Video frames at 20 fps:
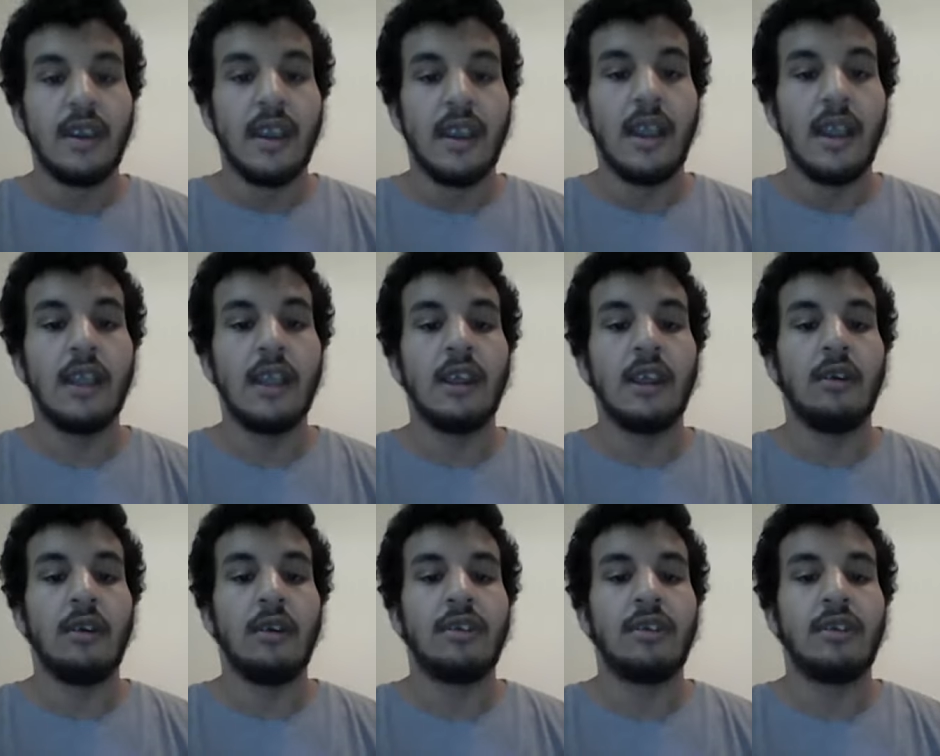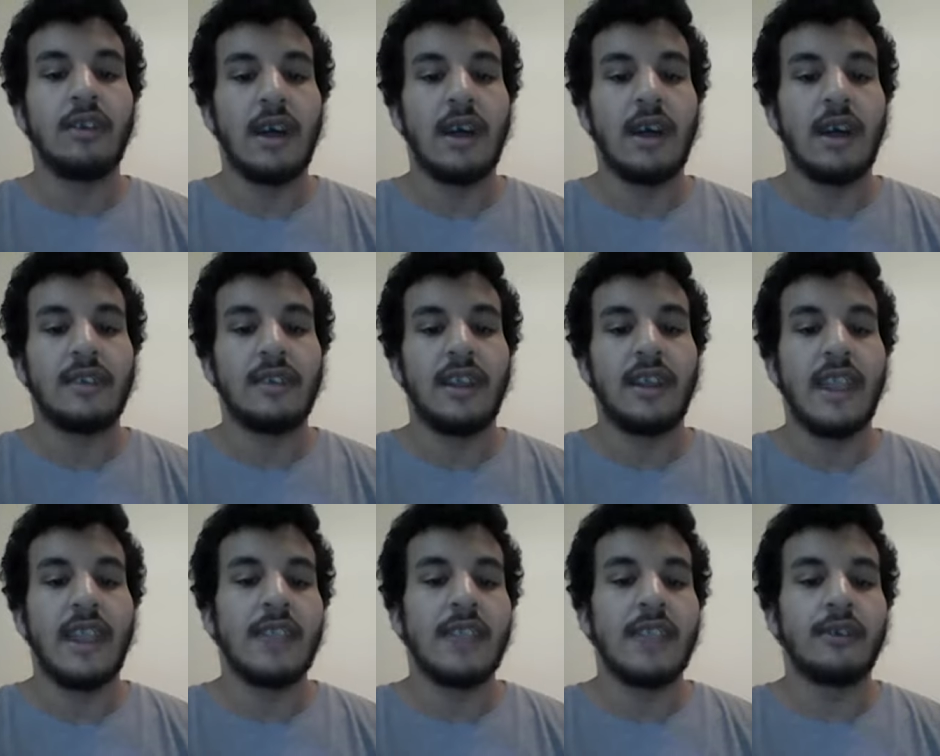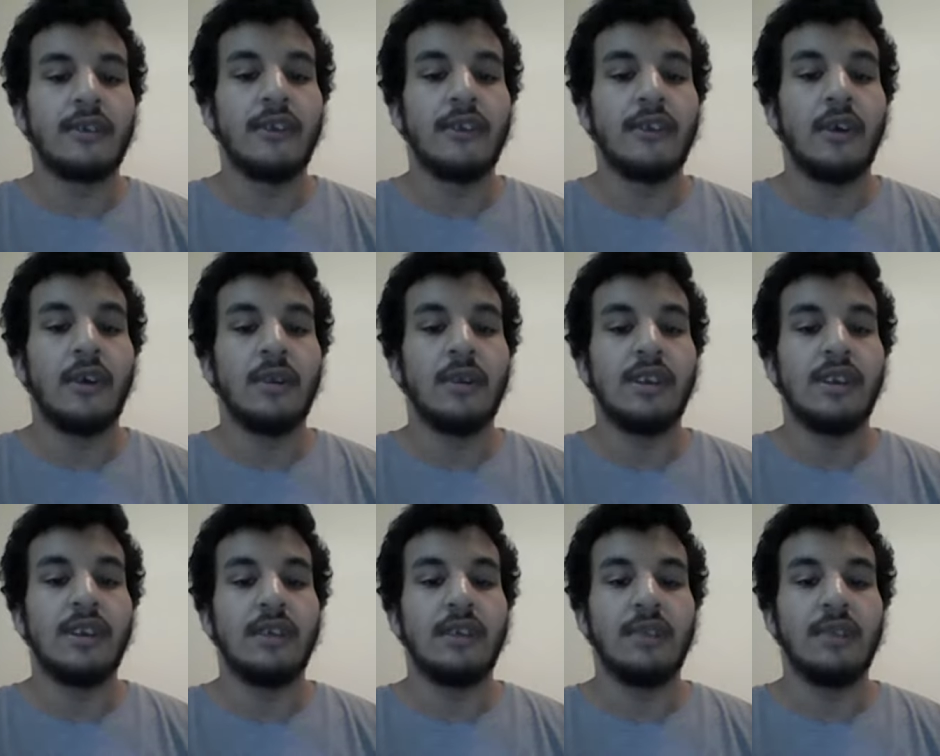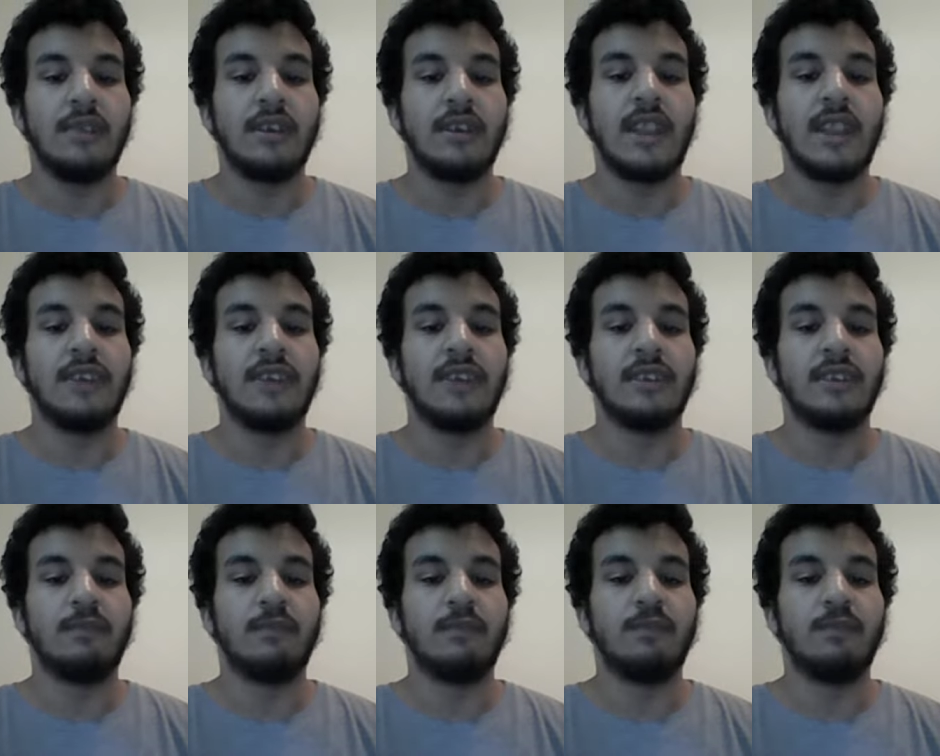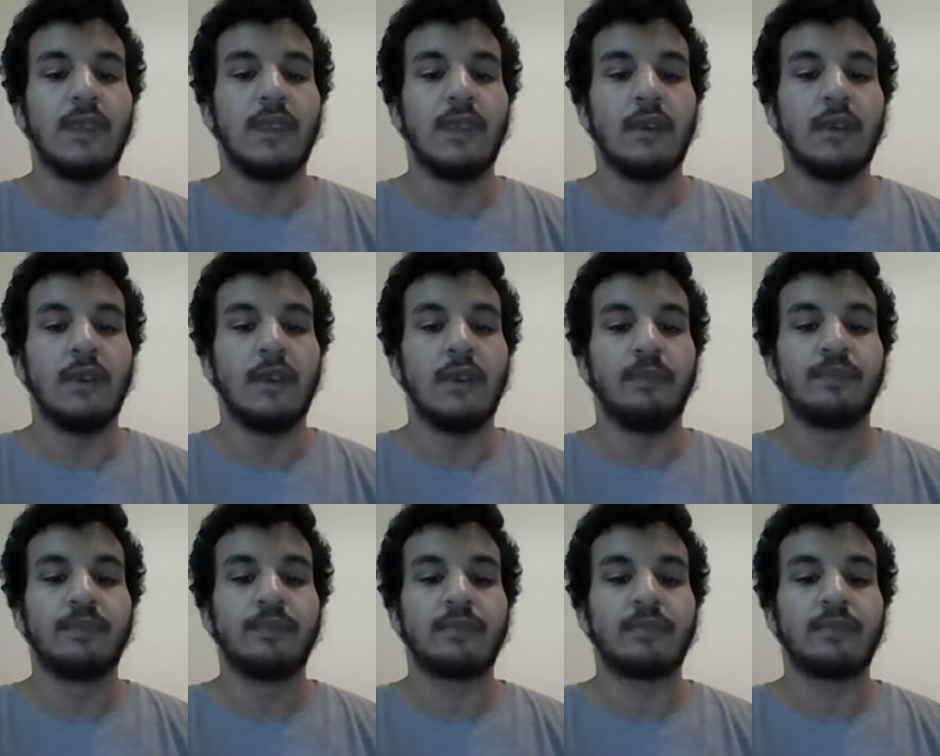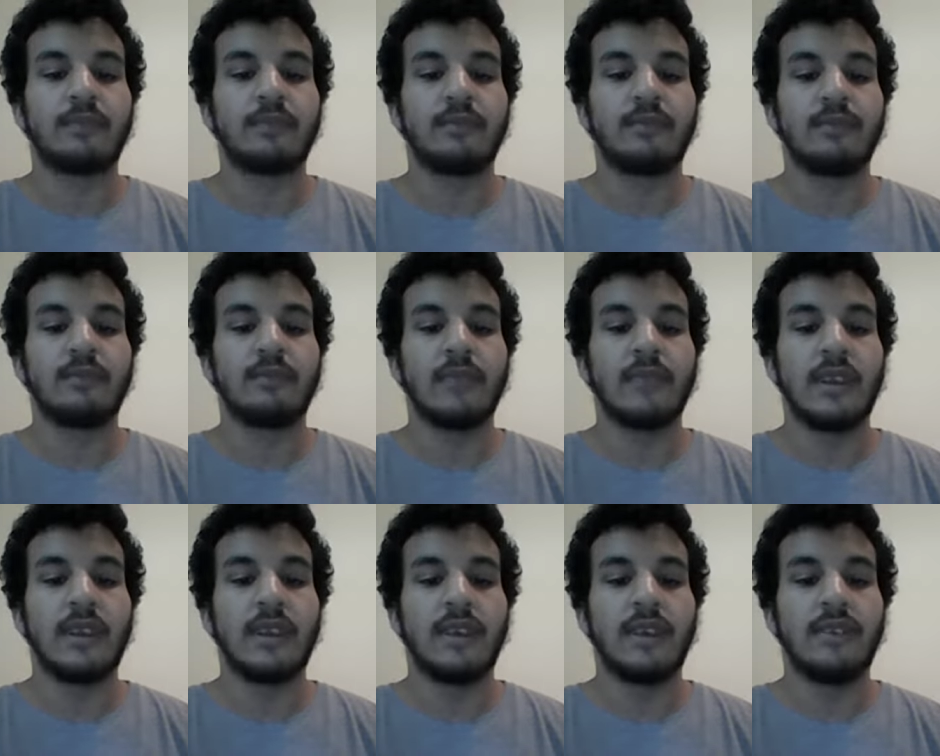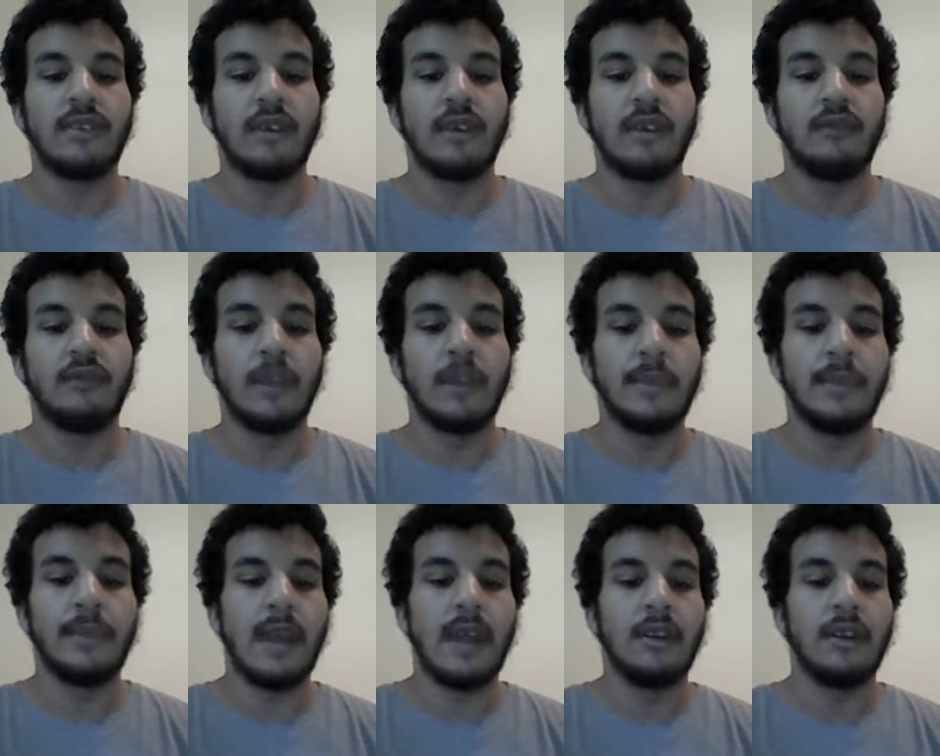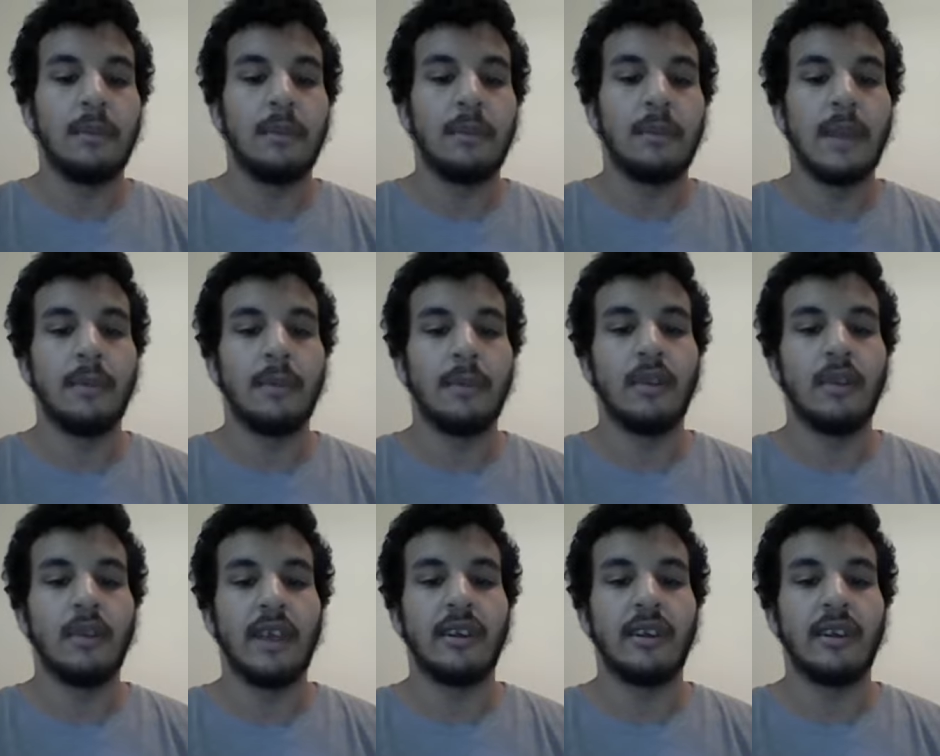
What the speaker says: And he still has that anger though, and he occasionally I guess flips out at people